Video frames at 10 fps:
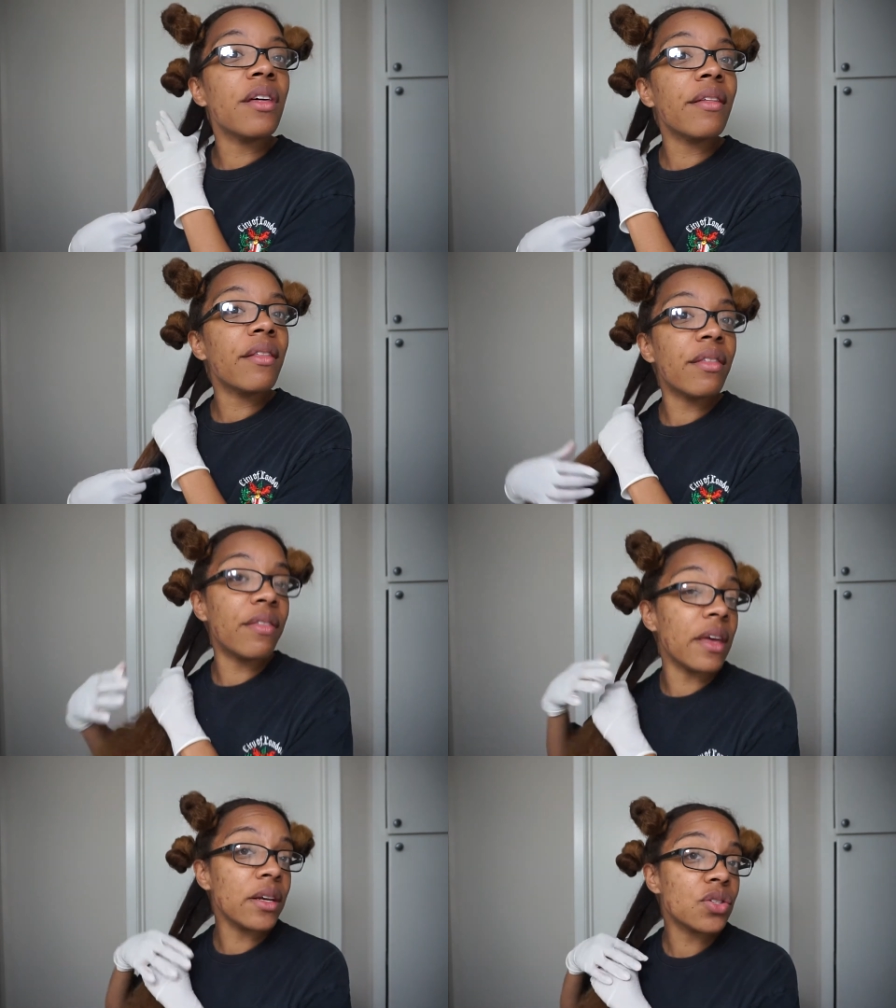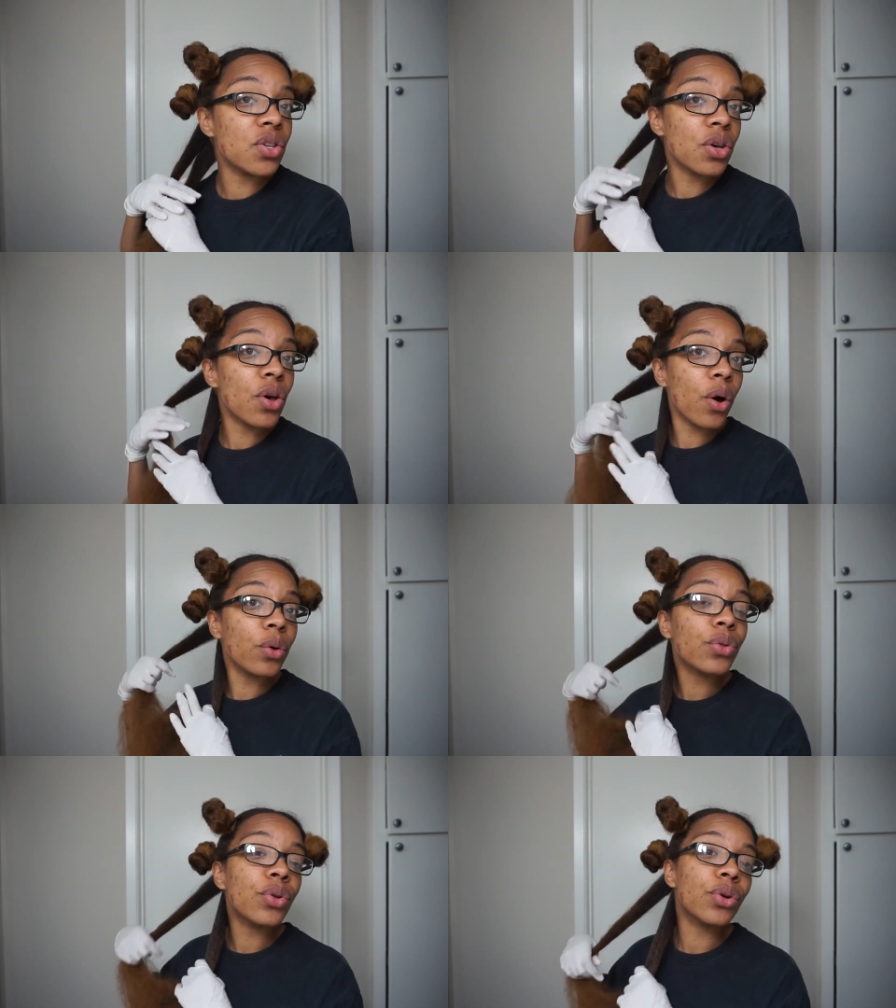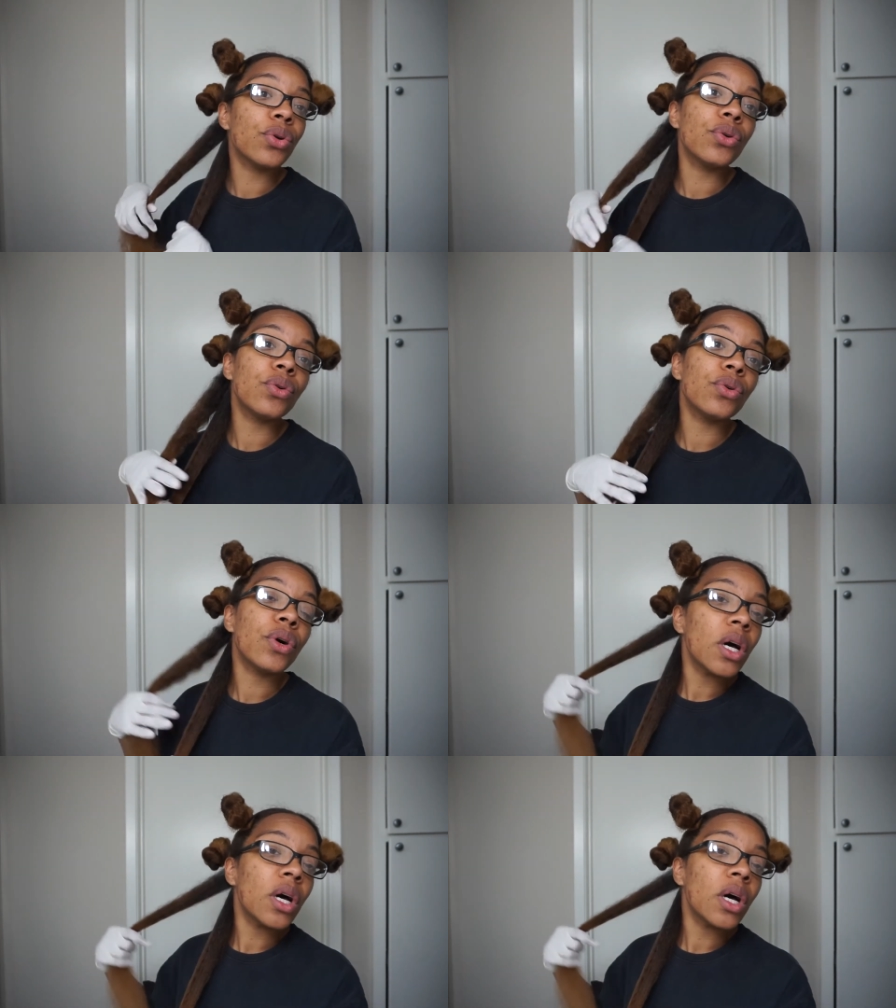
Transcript: thing to go through.